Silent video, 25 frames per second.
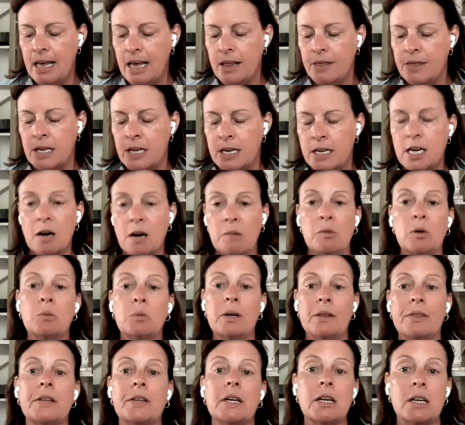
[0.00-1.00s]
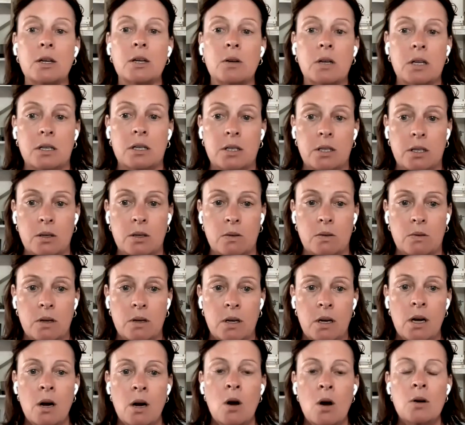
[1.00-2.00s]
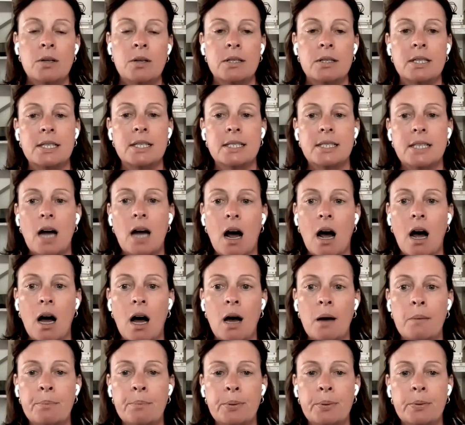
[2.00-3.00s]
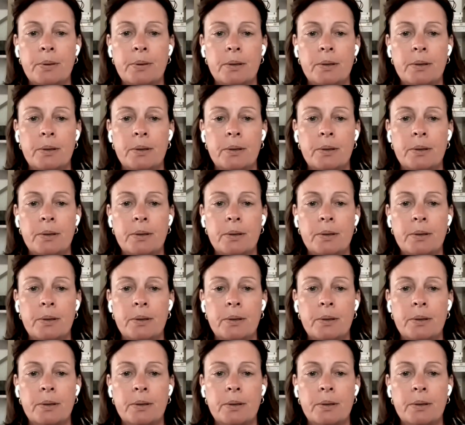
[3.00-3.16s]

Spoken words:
the number one thing you can do. Stop